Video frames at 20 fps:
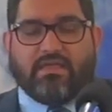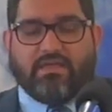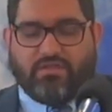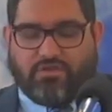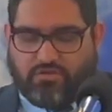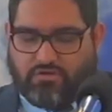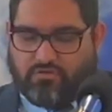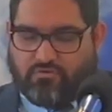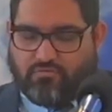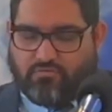
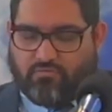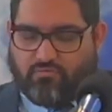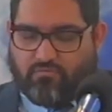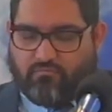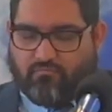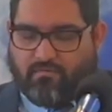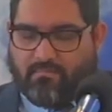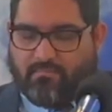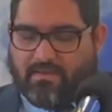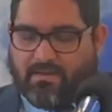You
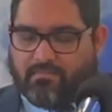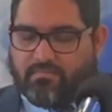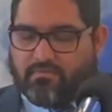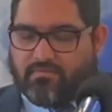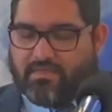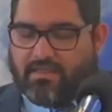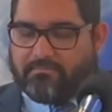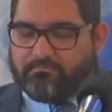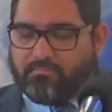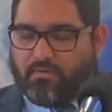remember
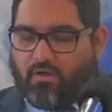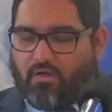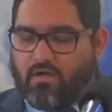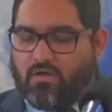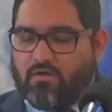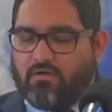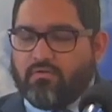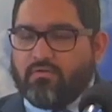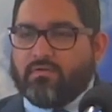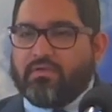that
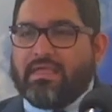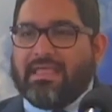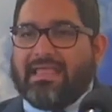Paul,